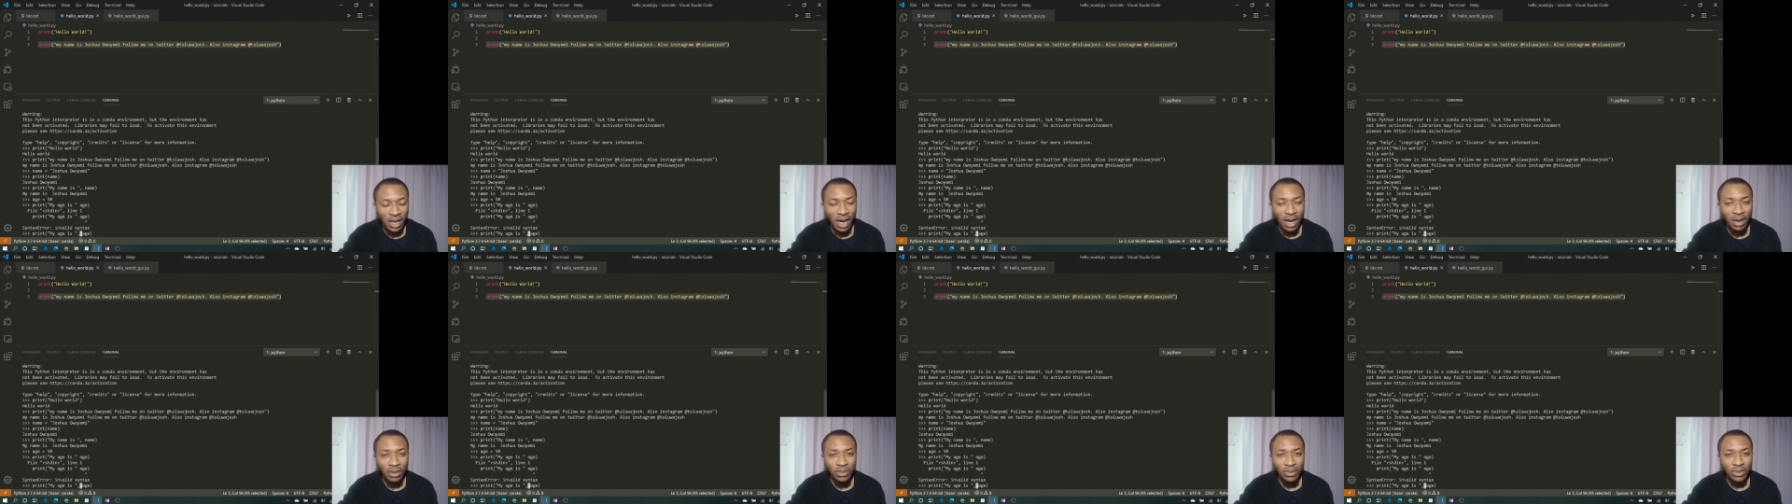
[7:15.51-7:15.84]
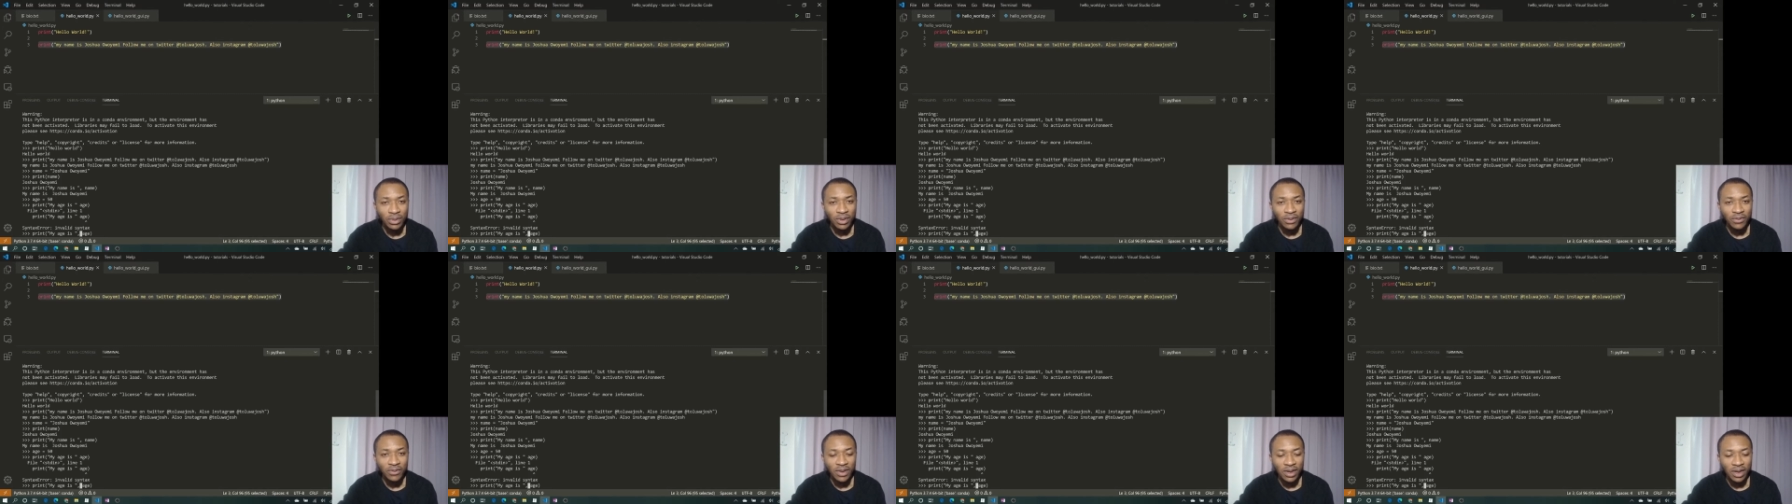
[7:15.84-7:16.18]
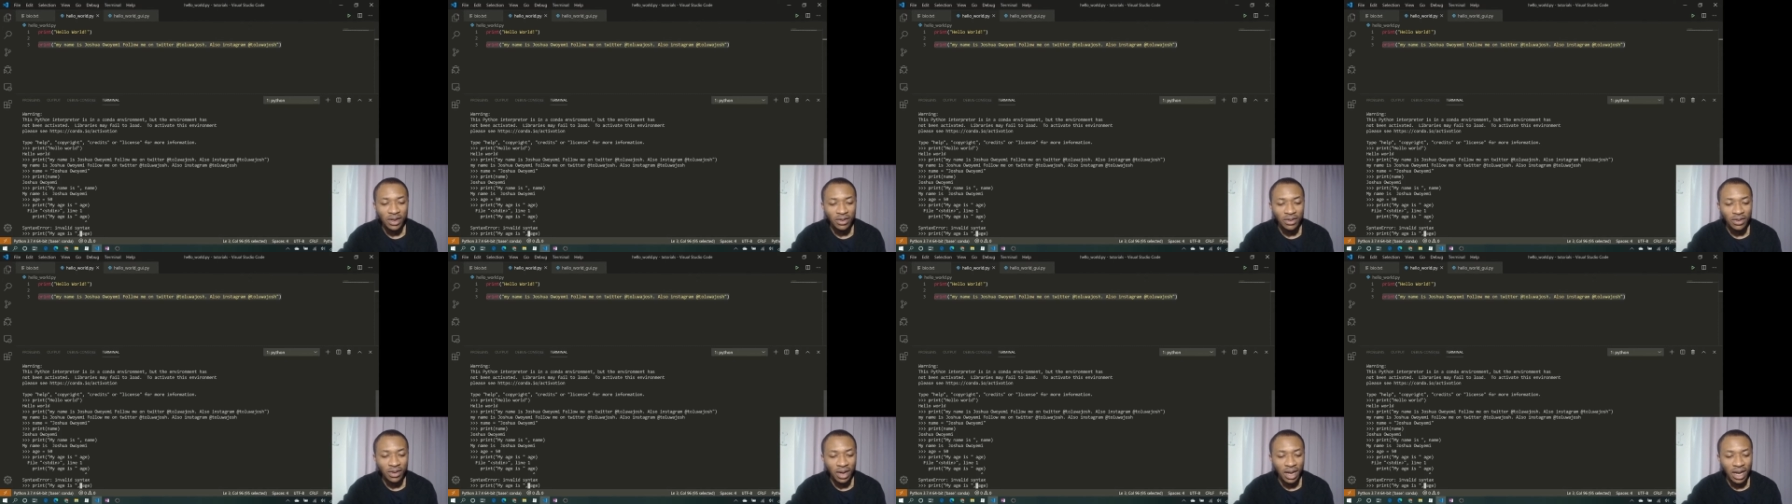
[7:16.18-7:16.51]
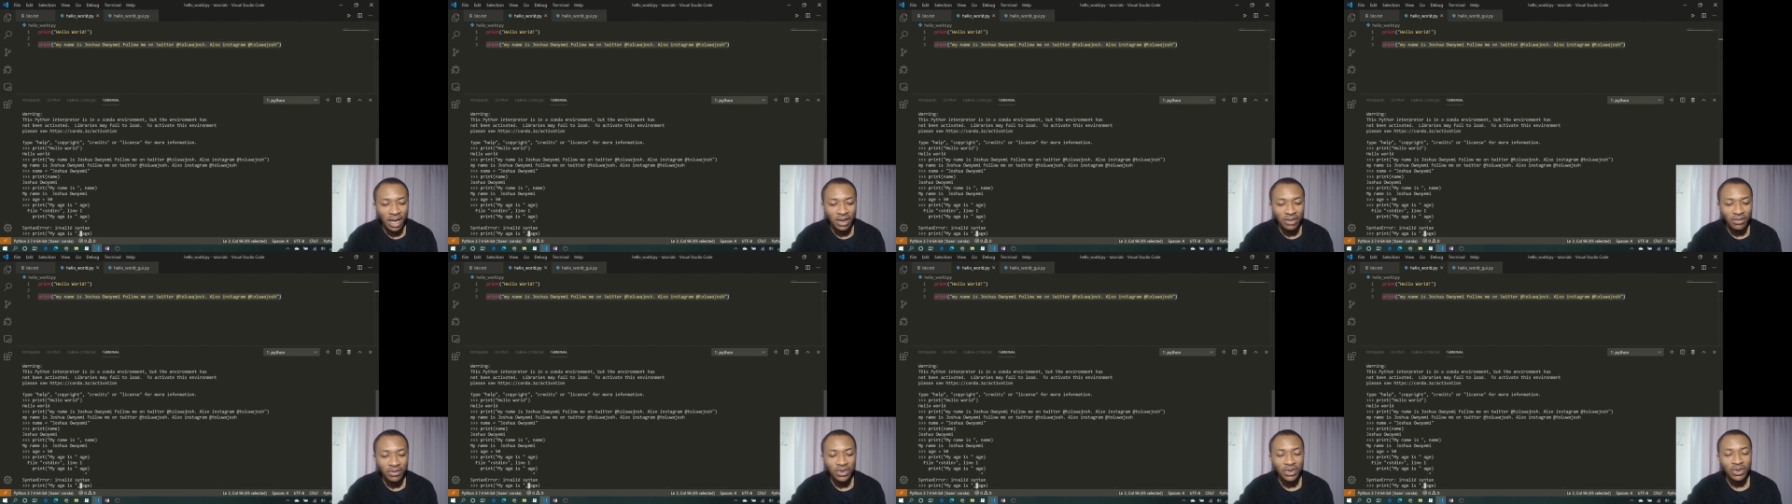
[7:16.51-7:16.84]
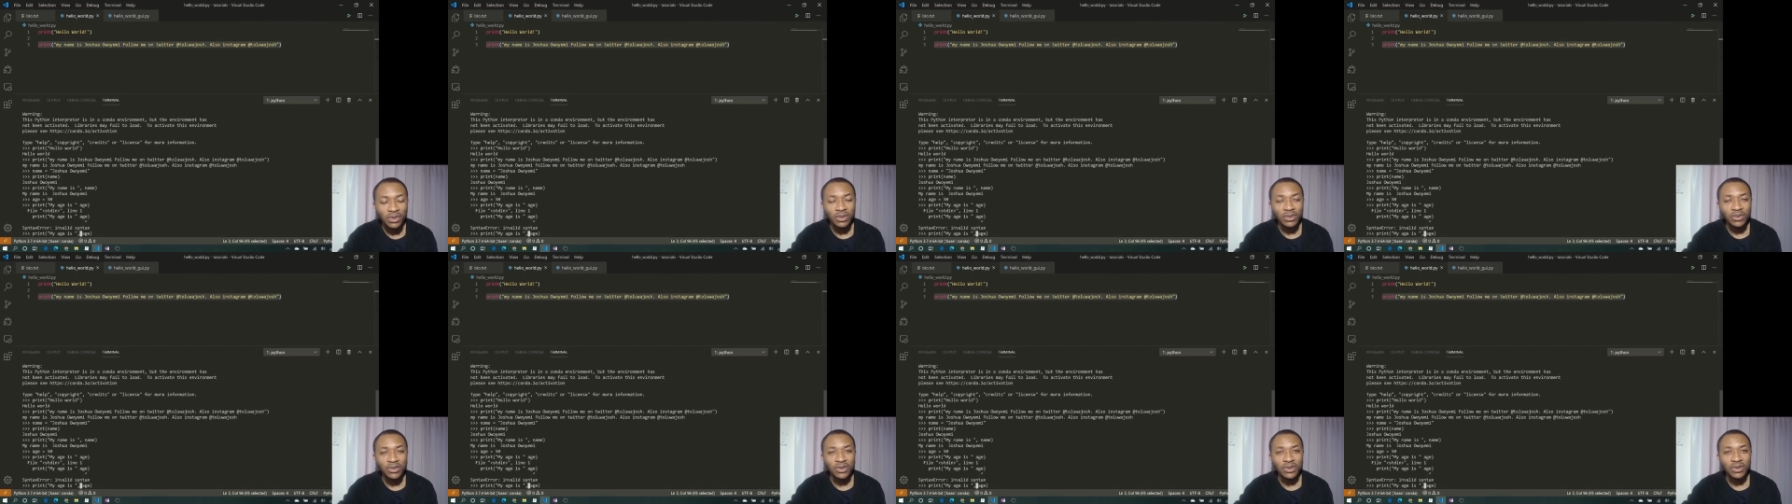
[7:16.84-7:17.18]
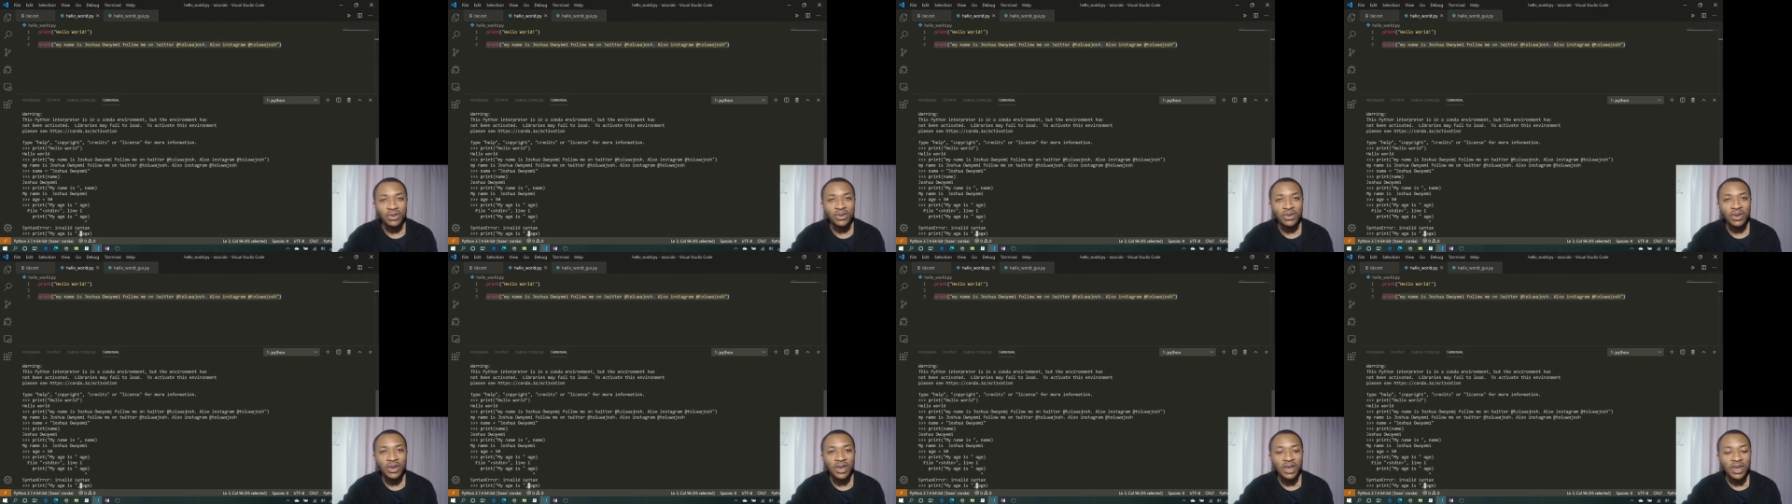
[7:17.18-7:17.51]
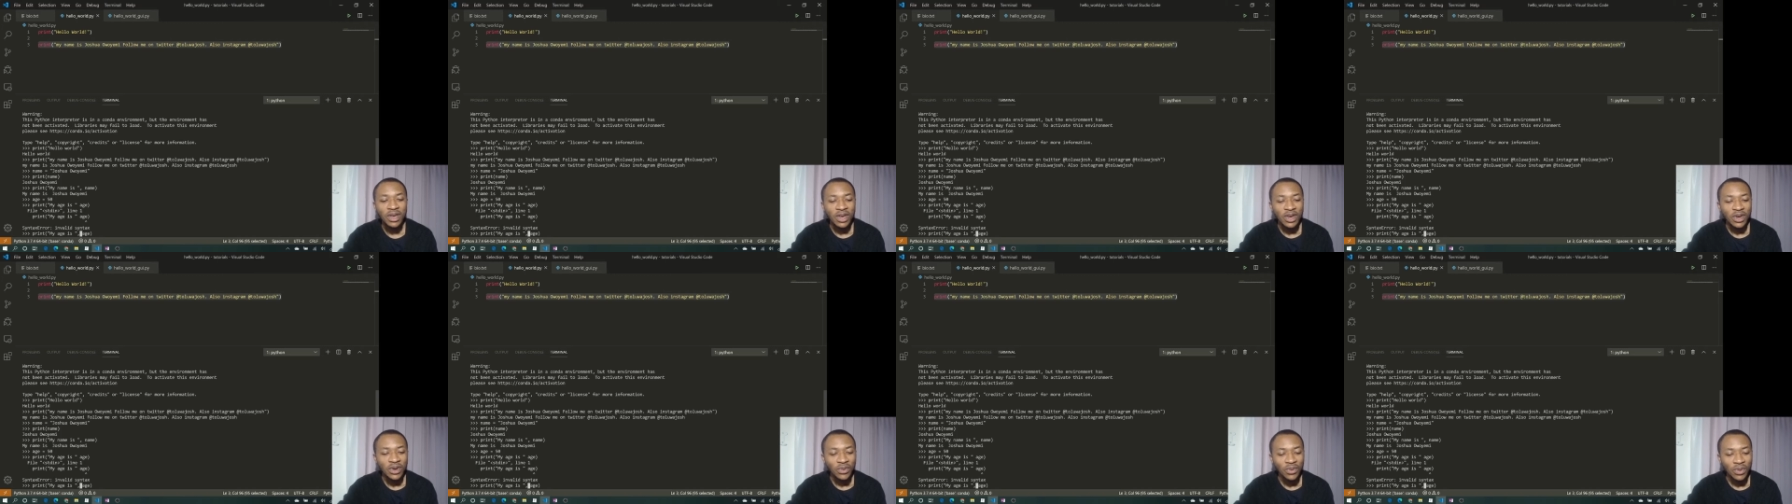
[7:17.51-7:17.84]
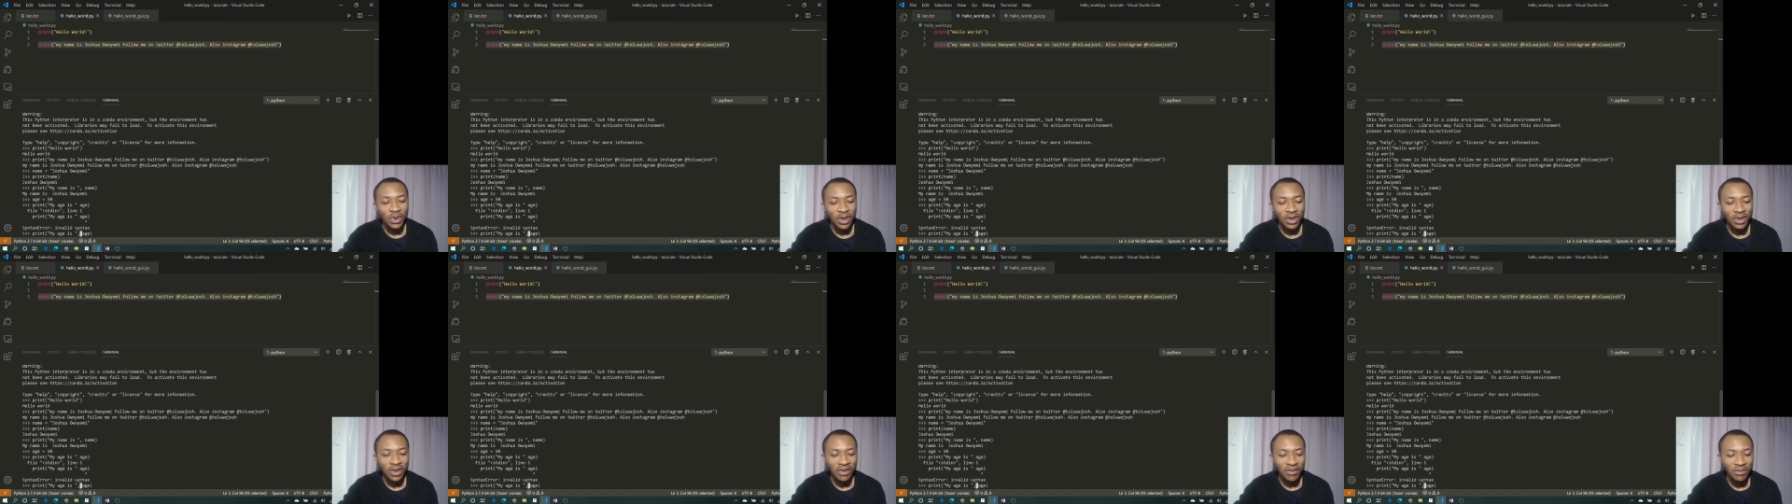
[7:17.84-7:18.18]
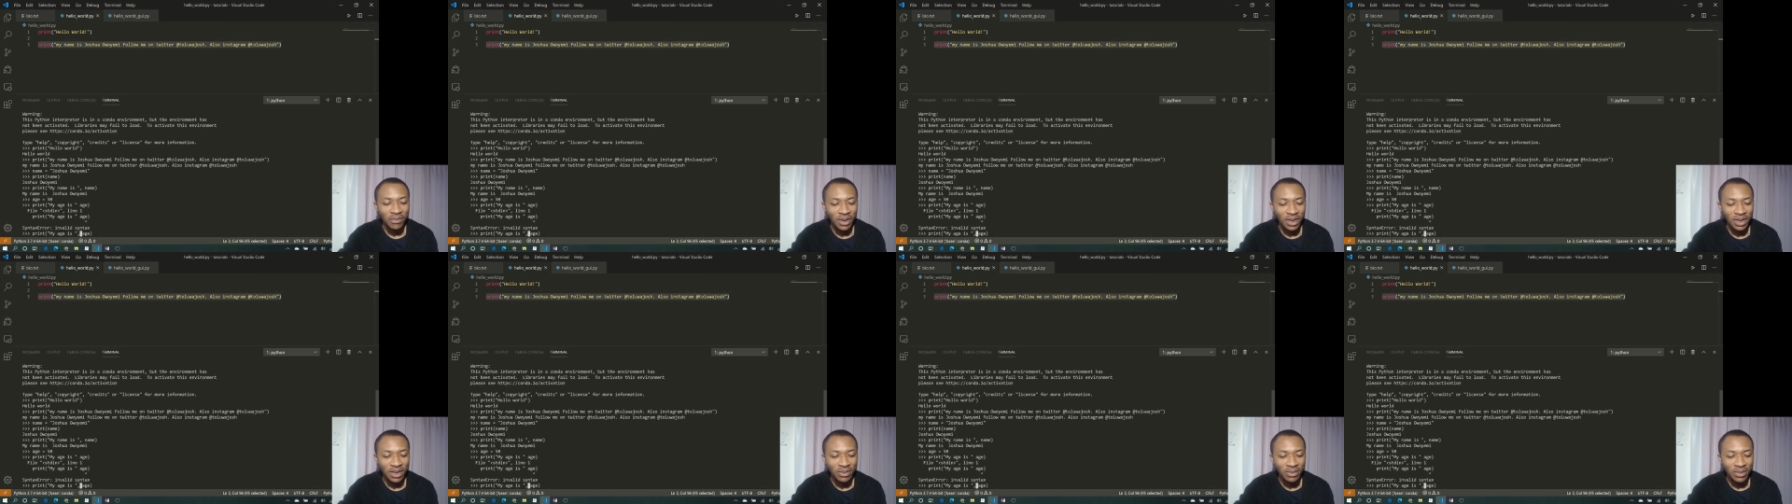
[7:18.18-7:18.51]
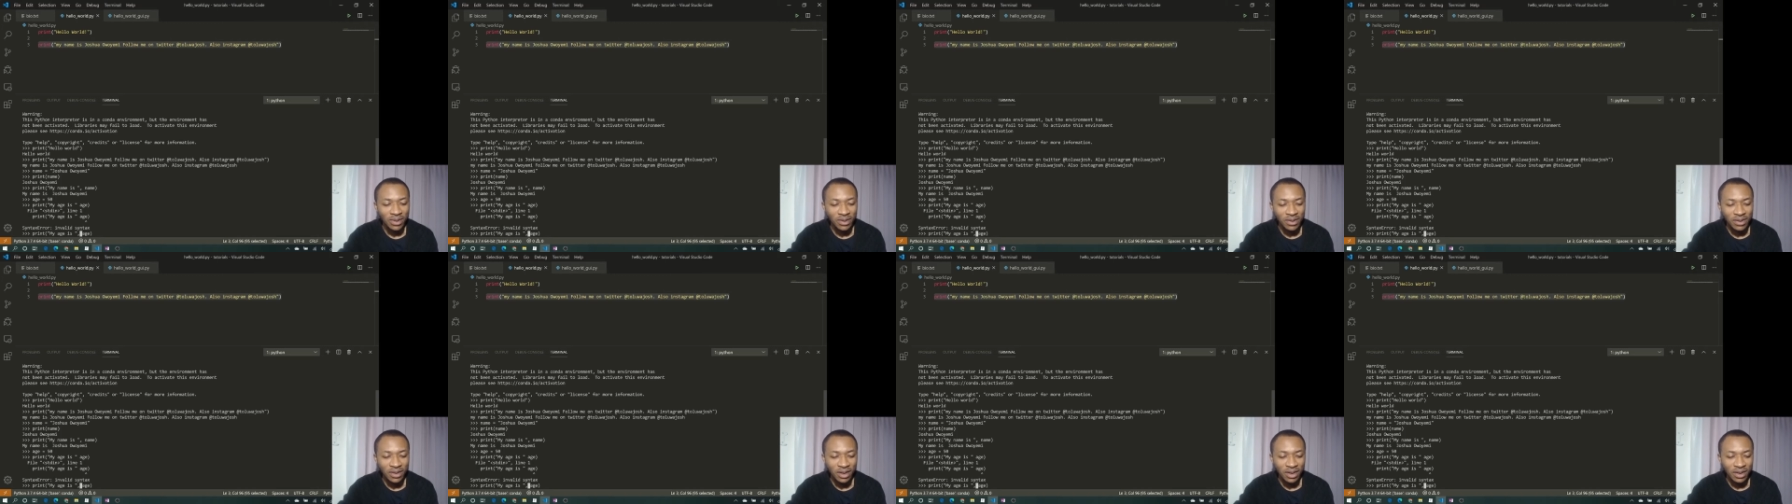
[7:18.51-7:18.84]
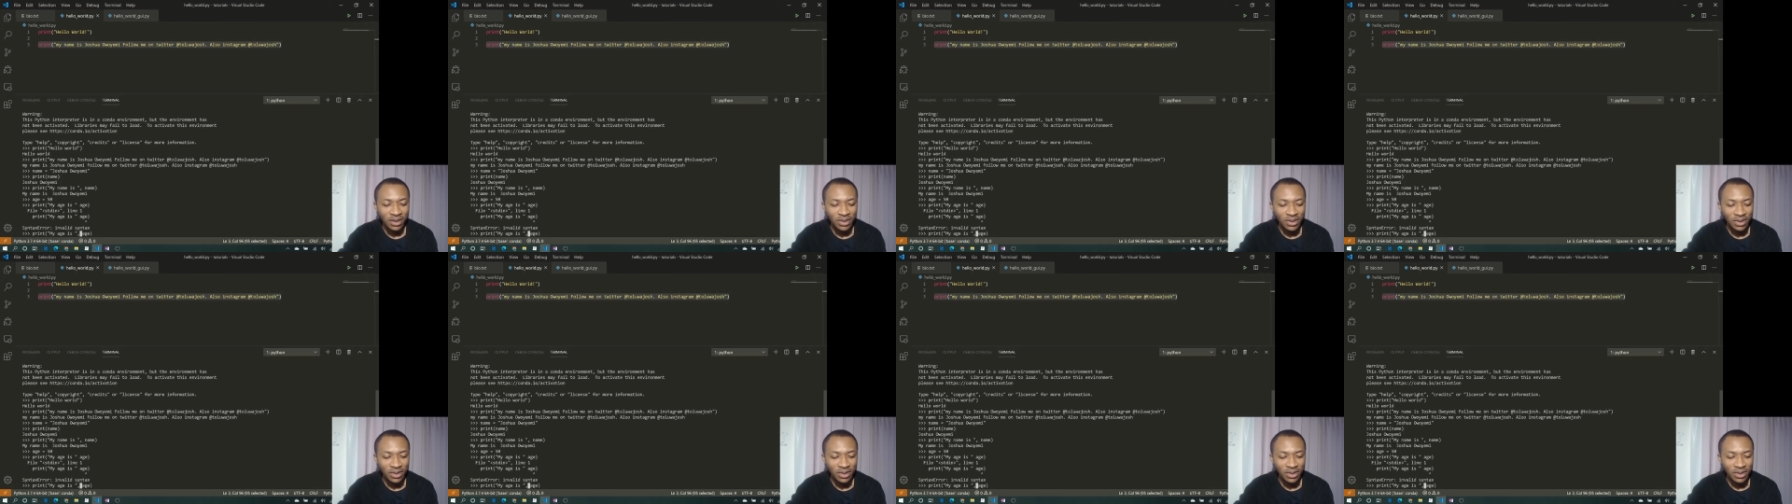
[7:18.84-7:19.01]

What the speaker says: output of the error kind of shows you where you have made a mistake.